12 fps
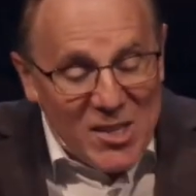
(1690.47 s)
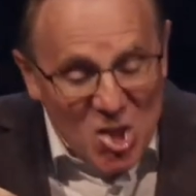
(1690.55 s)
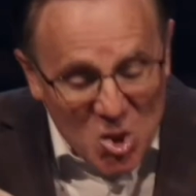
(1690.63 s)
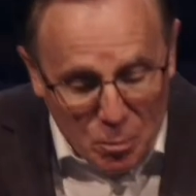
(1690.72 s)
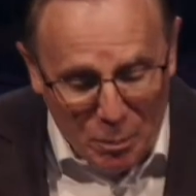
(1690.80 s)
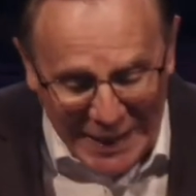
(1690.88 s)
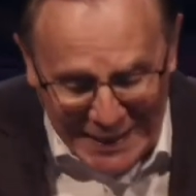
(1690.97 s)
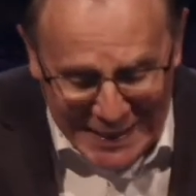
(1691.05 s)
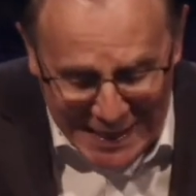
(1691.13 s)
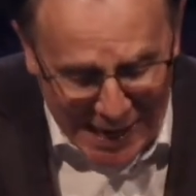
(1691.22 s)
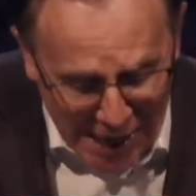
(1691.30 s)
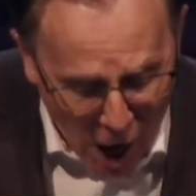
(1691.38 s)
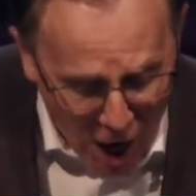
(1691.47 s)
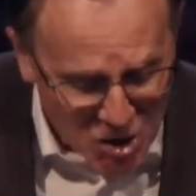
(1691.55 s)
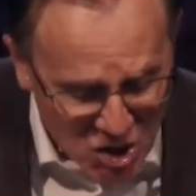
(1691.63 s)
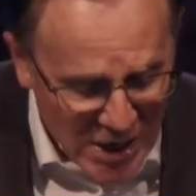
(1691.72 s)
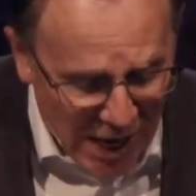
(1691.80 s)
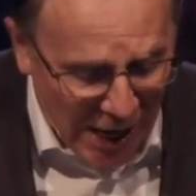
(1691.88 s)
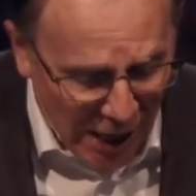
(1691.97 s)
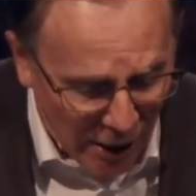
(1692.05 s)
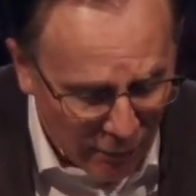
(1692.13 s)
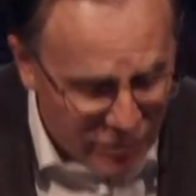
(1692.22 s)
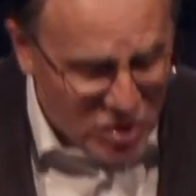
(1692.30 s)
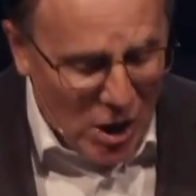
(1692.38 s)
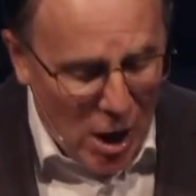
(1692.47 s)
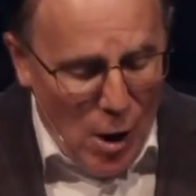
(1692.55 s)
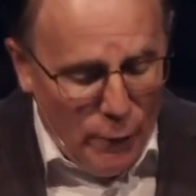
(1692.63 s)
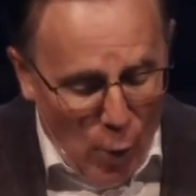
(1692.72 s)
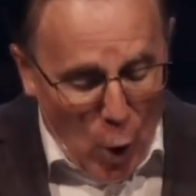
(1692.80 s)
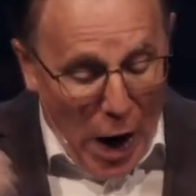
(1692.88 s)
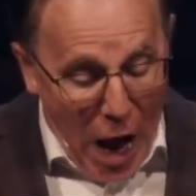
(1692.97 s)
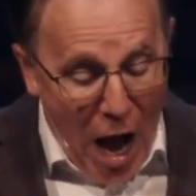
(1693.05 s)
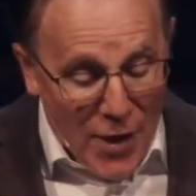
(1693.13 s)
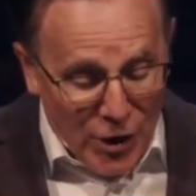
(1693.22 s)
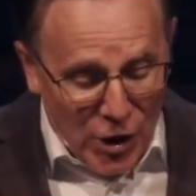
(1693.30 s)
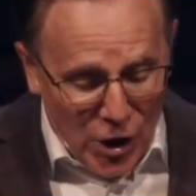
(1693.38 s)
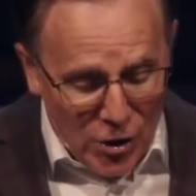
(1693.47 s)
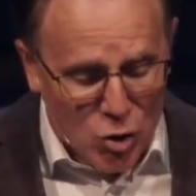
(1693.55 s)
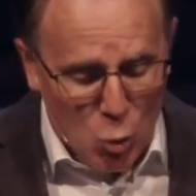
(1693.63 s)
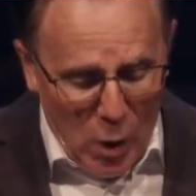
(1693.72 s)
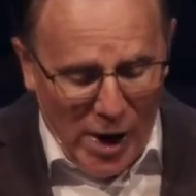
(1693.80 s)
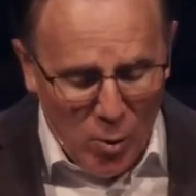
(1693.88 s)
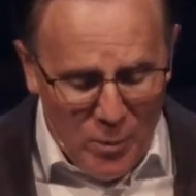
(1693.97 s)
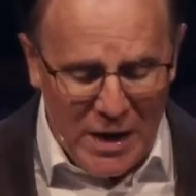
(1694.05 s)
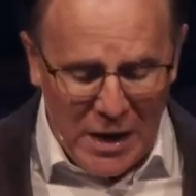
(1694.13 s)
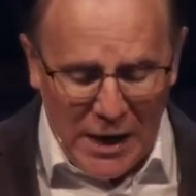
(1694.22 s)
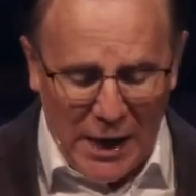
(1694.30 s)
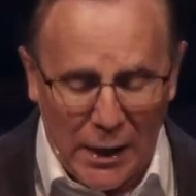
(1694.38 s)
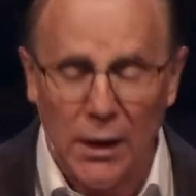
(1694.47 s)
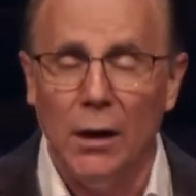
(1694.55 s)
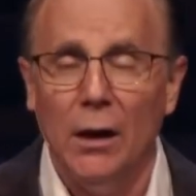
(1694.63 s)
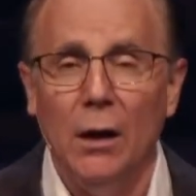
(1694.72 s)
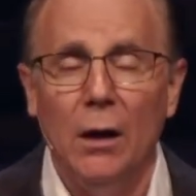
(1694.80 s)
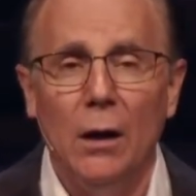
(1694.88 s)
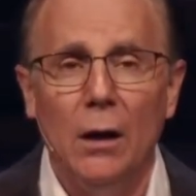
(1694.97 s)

By spending ourselves for others' well-being,